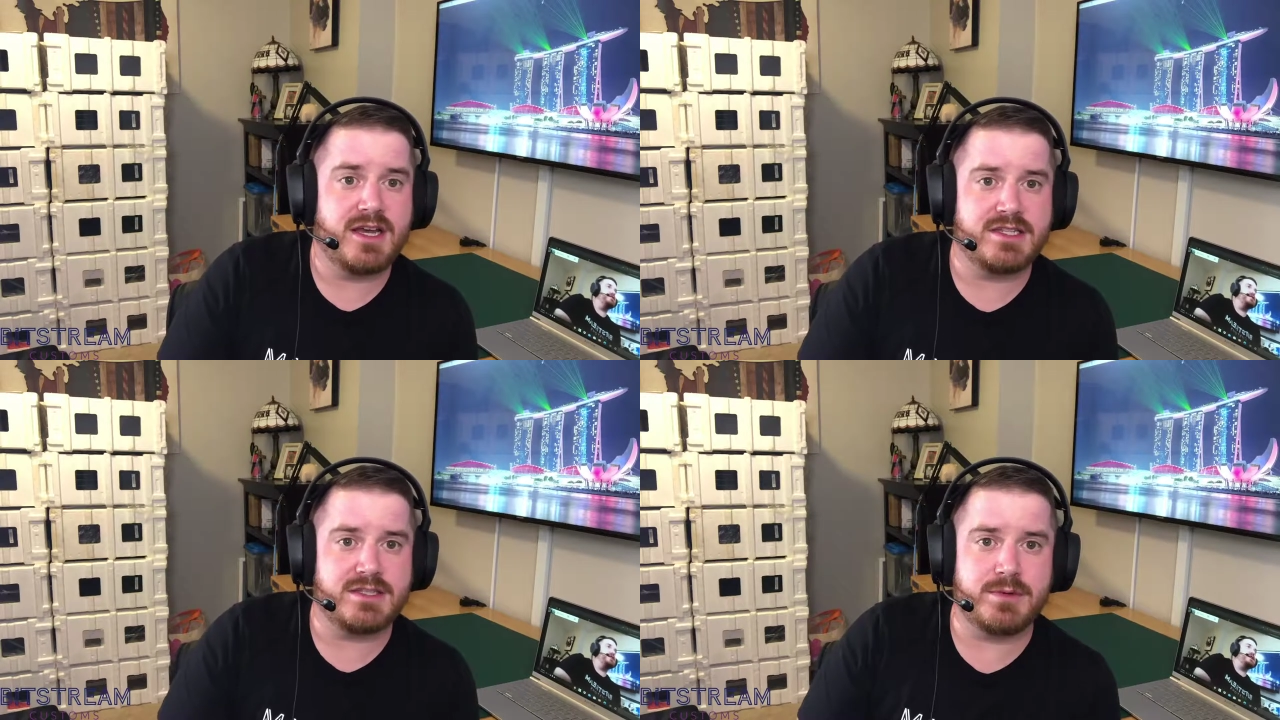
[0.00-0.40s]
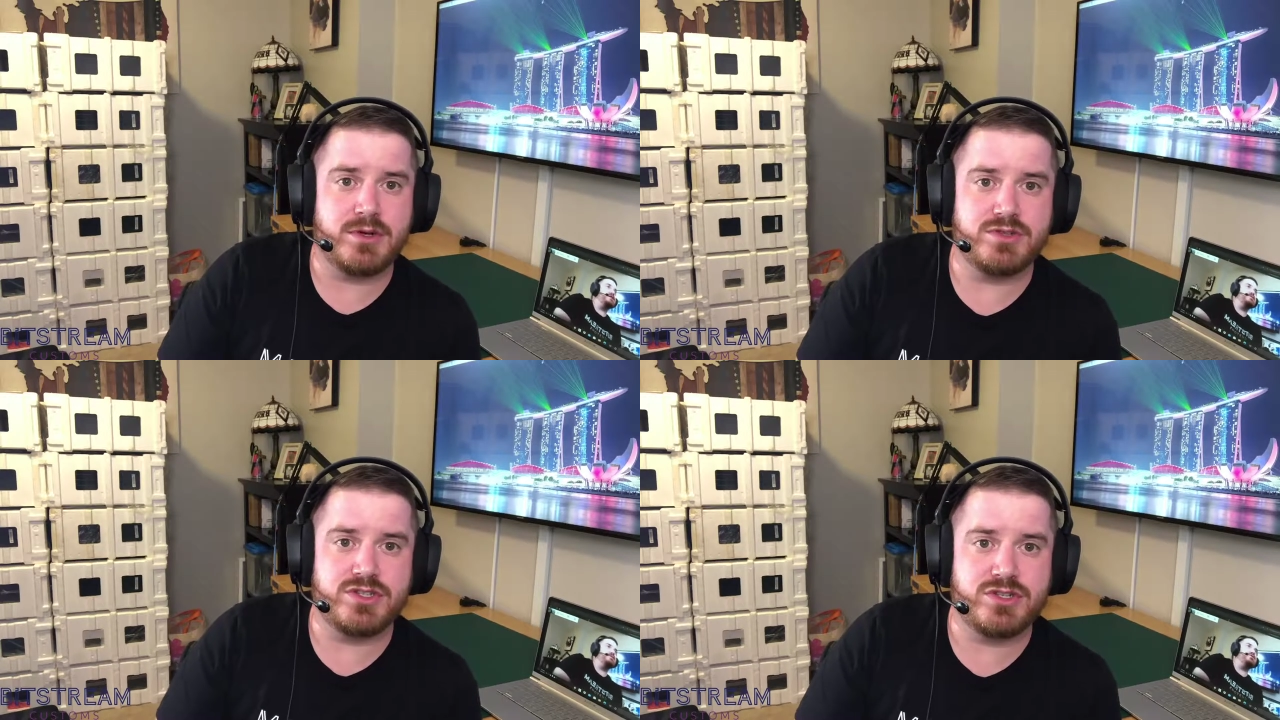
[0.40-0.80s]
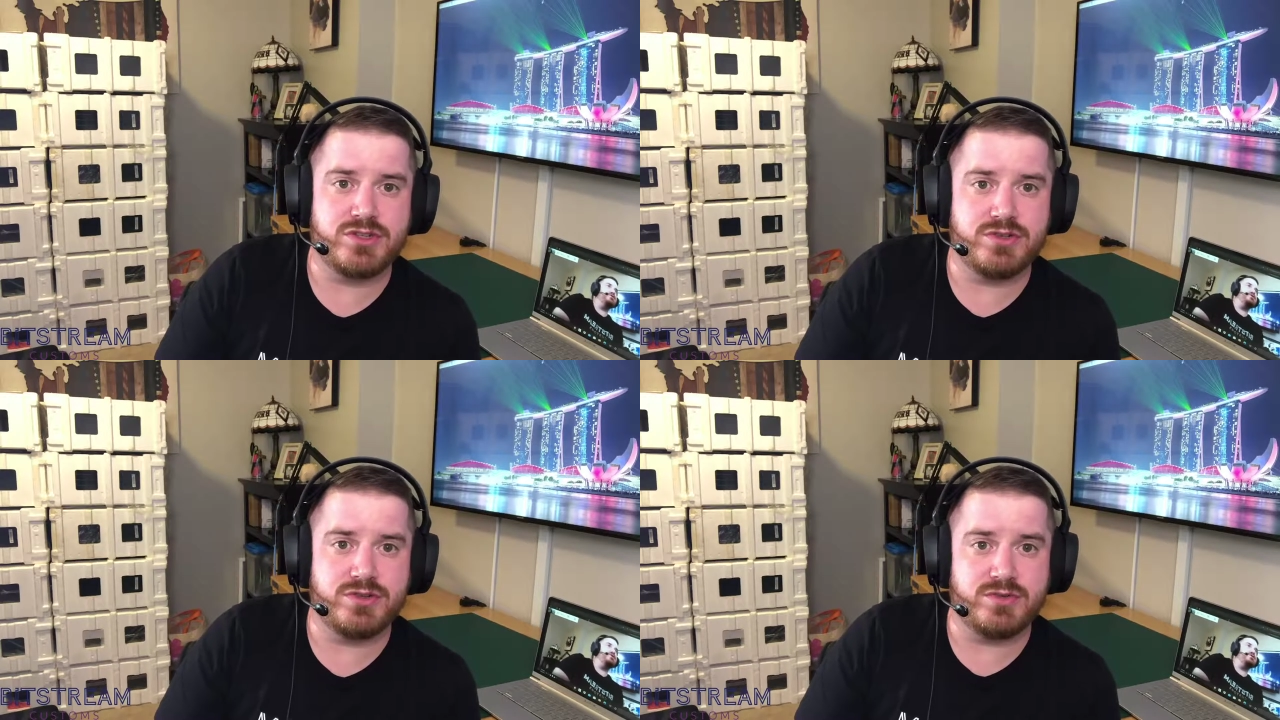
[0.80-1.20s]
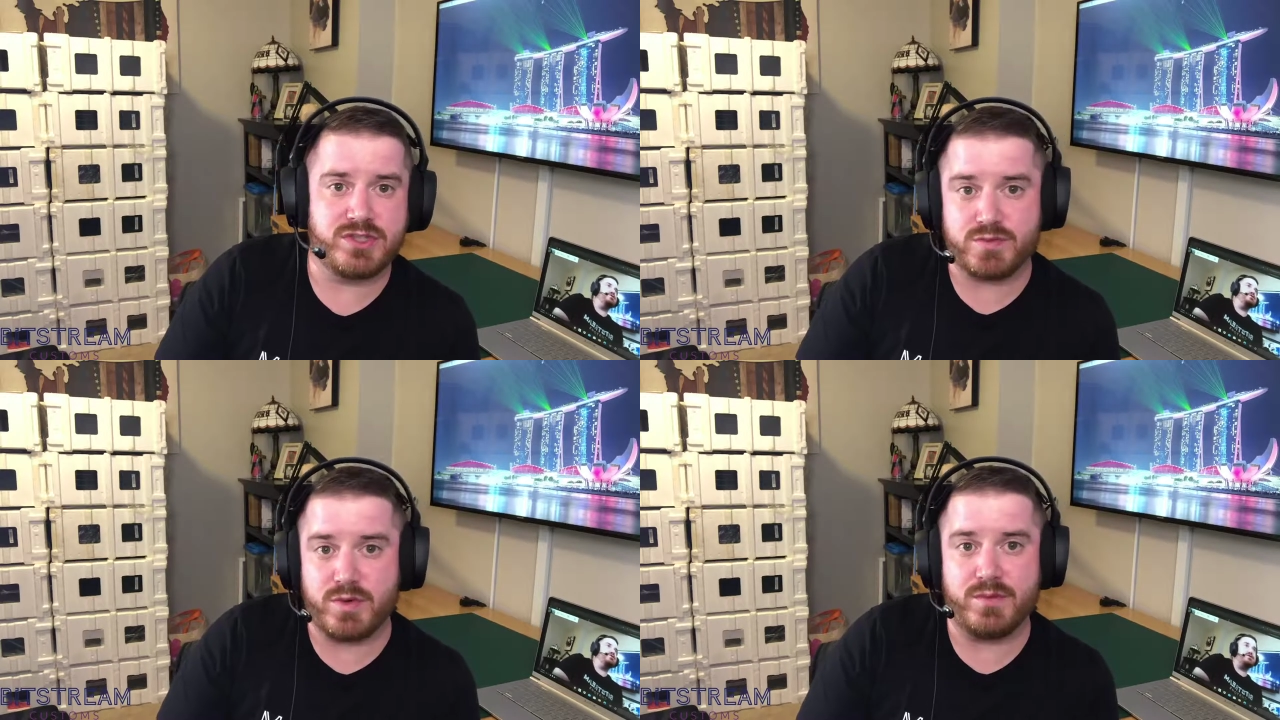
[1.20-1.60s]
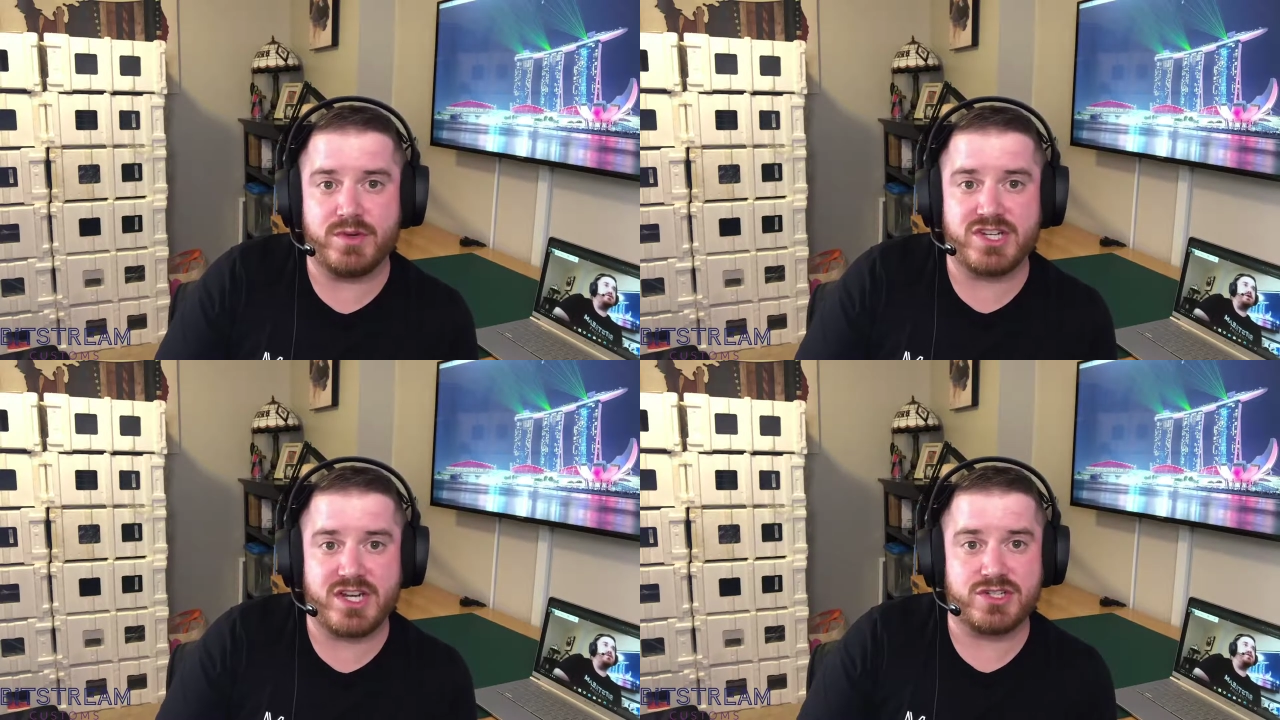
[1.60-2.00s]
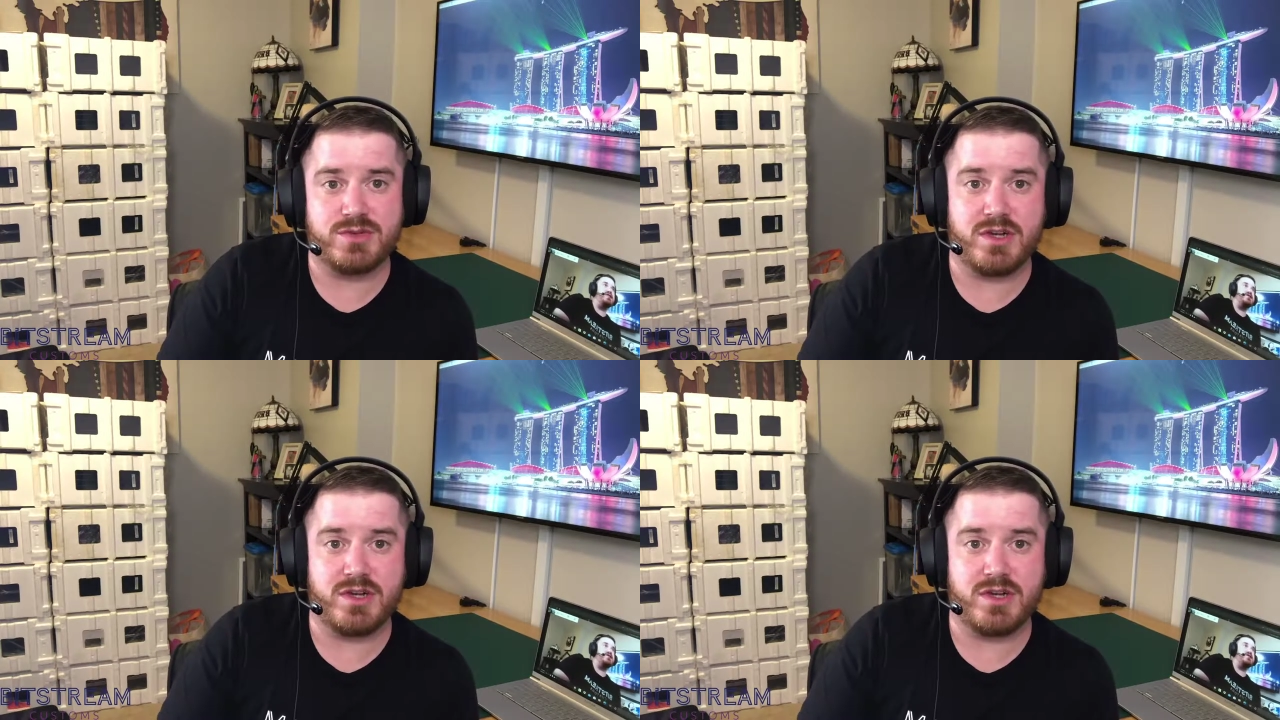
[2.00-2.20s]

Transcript: as opposed to this one, which actually